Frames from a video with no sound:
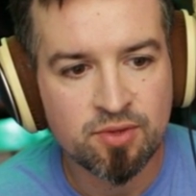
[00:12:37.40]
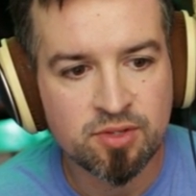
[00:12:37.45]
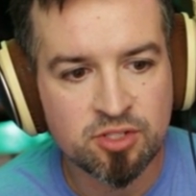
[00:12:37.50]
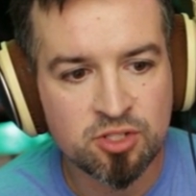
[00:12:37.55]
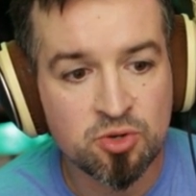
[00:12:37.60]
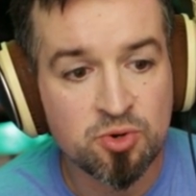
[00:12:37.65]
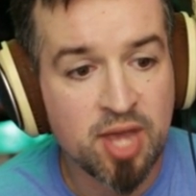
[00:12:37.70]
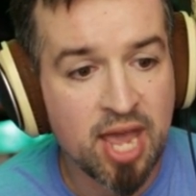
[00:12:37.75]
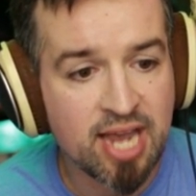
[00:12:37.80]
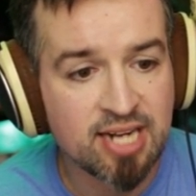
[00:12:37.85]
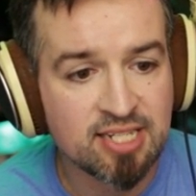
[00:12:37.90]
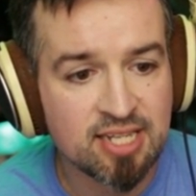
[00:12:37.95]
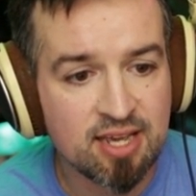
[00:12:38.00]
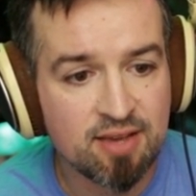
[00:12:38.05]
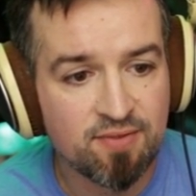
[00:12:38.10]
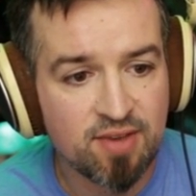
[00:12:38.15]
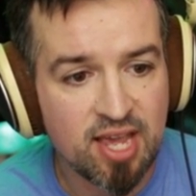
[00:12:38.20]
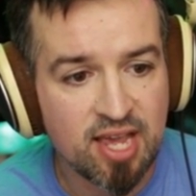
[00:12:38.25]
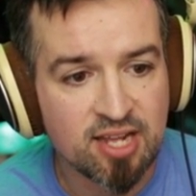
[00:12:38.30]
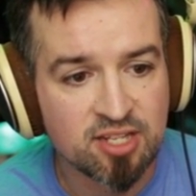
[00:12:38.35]
two K
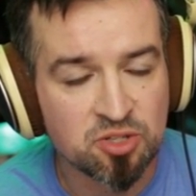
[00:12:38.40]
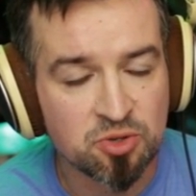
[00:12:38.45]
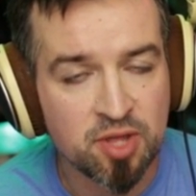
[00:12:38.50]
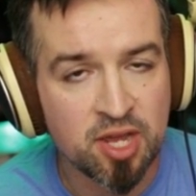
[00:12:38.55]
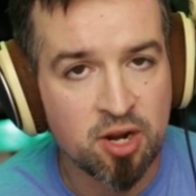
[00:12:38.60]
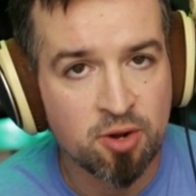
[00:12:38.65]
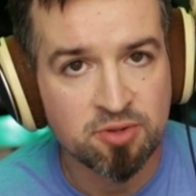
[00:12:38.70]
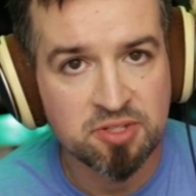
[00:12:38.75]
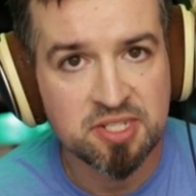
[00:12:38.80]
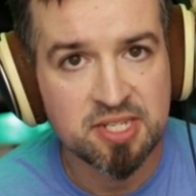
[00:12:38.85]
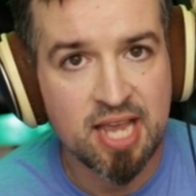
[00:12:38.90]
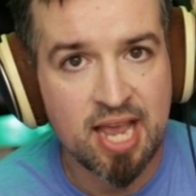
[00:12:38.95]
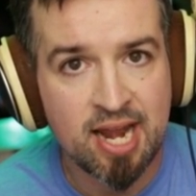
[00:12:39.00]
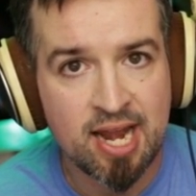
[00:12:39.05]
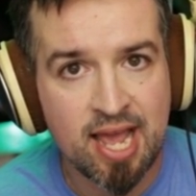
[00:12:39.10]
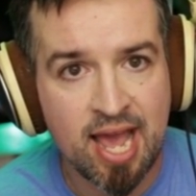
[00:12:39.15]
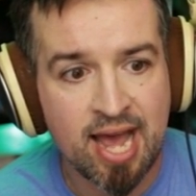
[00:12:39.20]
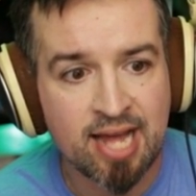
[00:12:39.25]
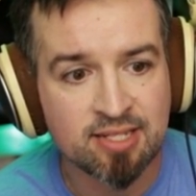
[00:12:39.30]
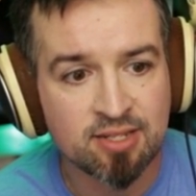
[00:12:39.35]
T V so they don't see
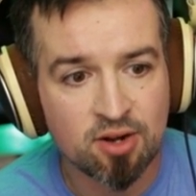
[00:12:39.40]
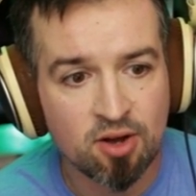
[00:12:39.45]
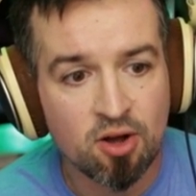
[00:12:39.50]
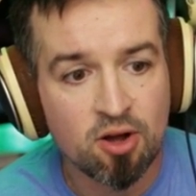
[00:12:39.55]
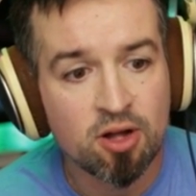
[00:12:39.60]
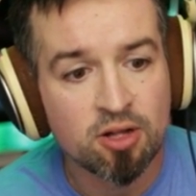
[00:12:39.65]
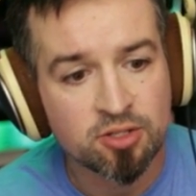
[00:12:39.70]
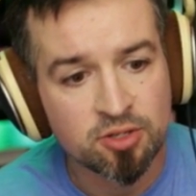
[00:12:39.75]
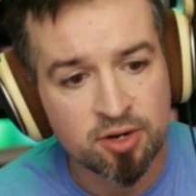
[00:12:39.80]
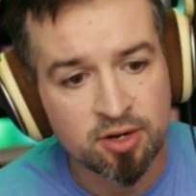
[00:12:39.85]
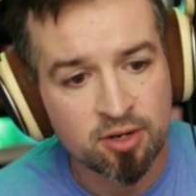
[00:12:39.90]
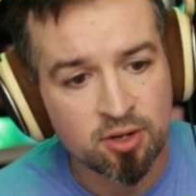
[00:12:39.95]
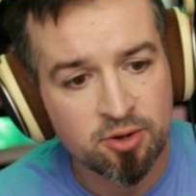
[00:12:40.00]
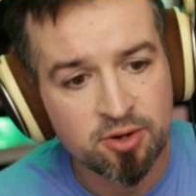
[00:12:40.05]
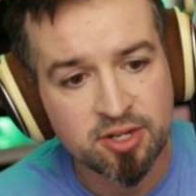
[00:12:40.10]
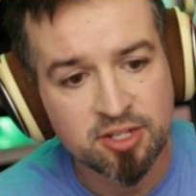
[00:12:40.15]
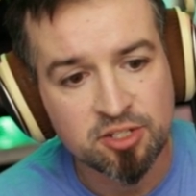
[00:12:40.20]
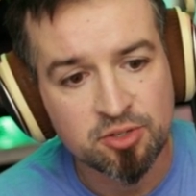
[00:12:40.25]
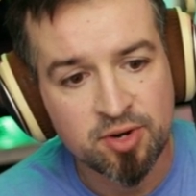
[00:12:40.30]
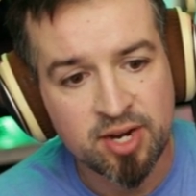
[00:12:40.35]
any ads at all during
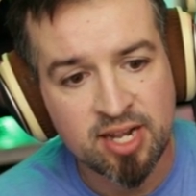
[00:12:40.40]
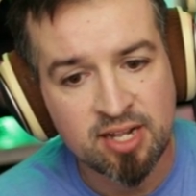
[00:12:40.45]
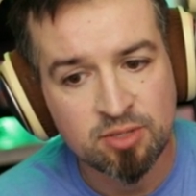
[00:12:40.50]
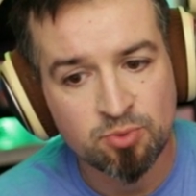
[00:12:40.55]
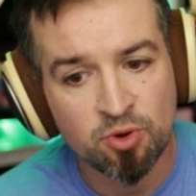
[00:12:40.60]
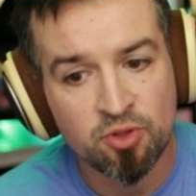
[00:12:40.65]
loading screens,